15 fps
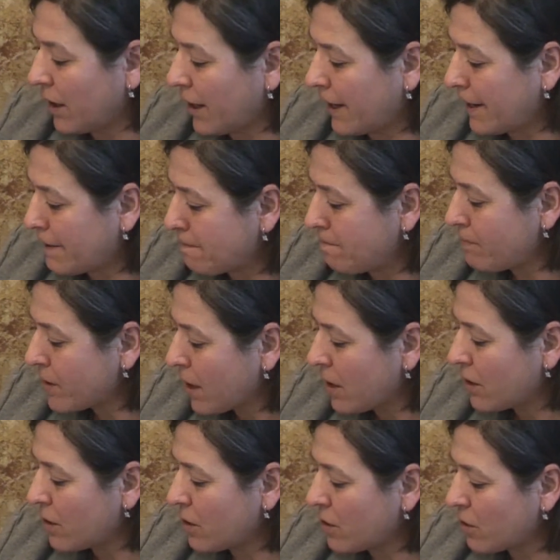
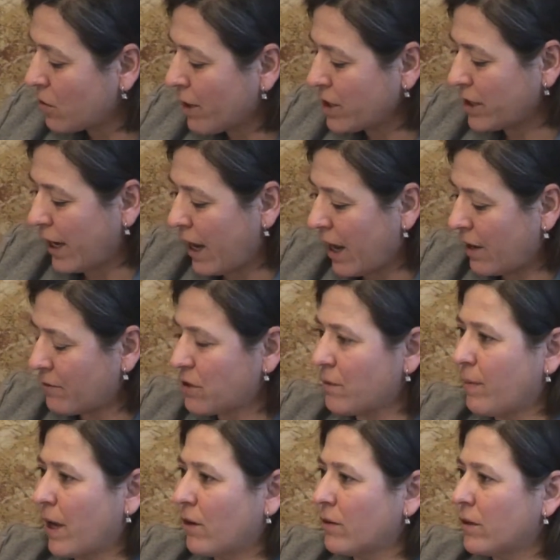The question I have is
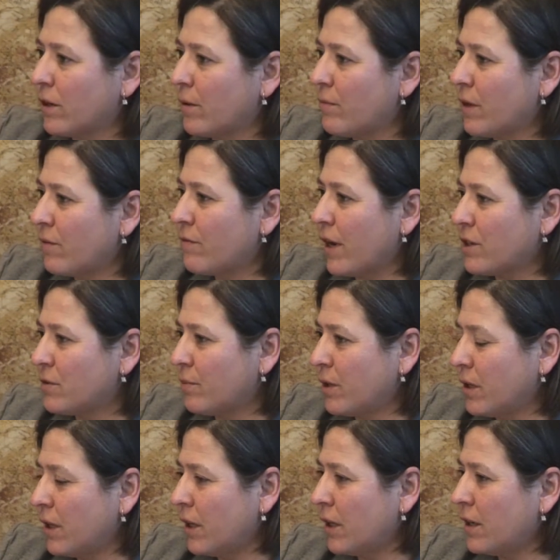about the
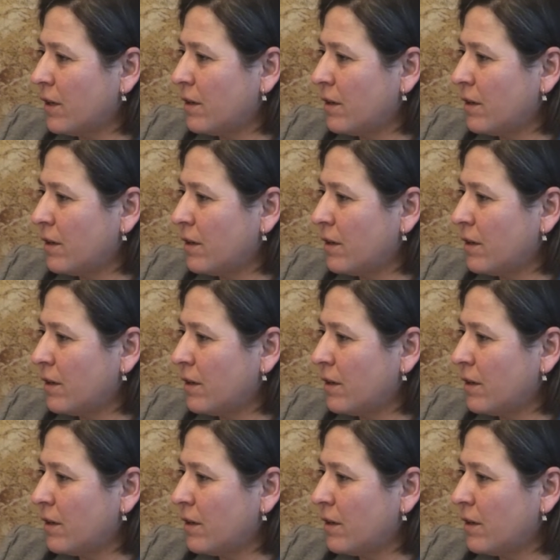investment